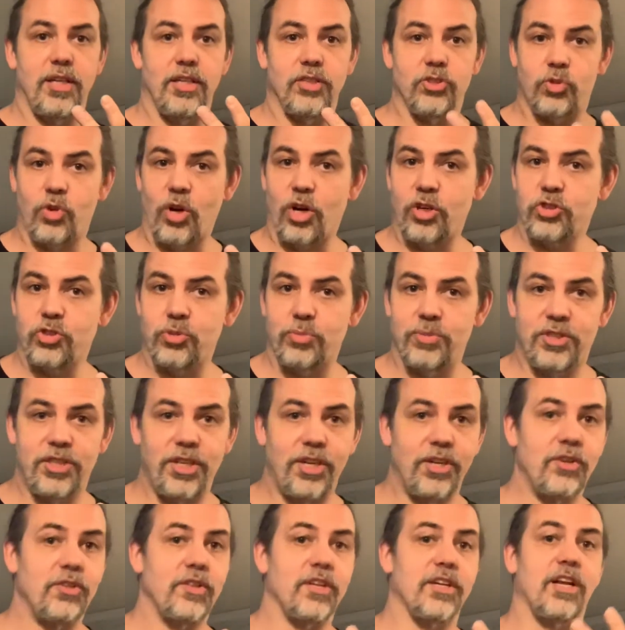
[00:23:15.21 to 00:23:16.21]
instructional
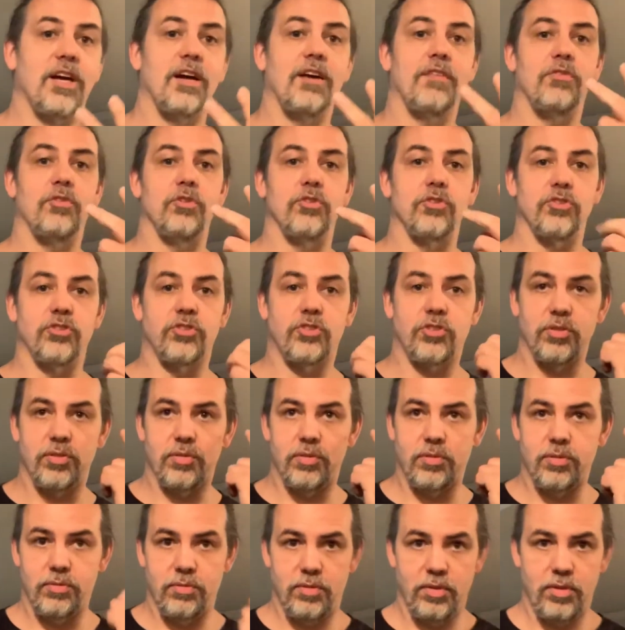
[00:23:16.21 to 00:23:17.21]
material that covers
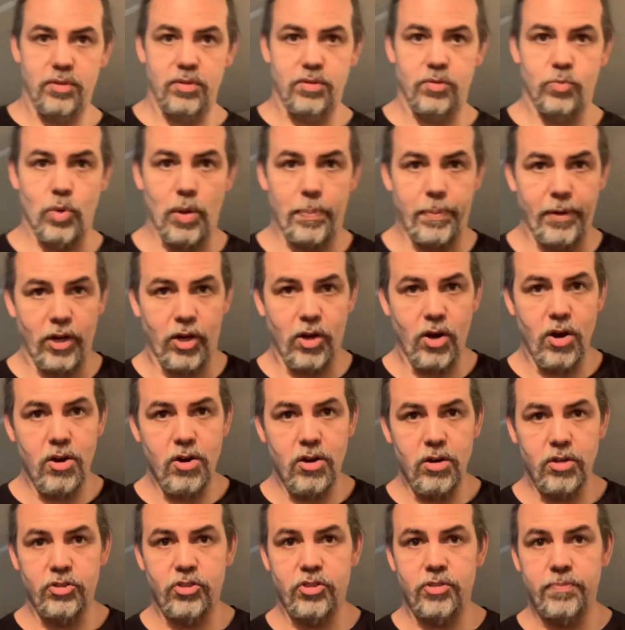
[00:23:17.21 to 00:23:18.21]
ripping
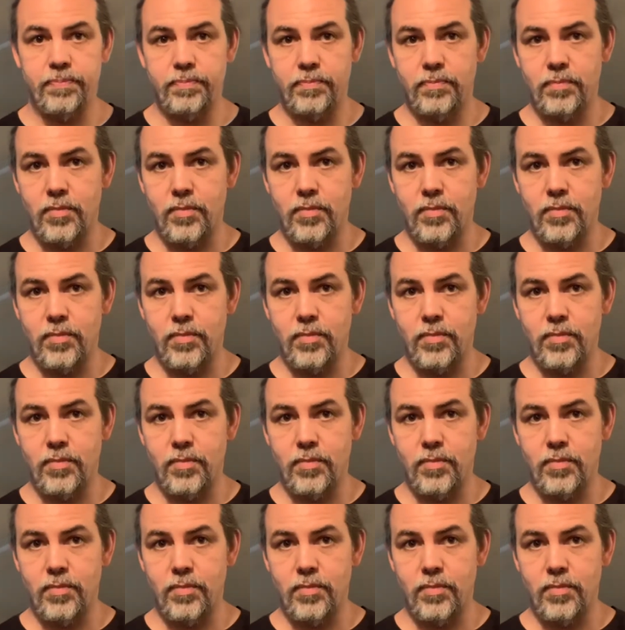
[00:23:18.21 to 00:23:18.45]
cards,